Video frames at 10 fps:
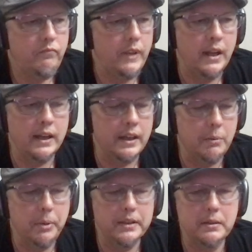I got the
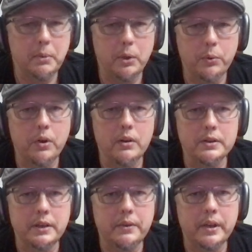best of both worlds.
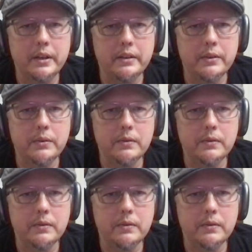I really do.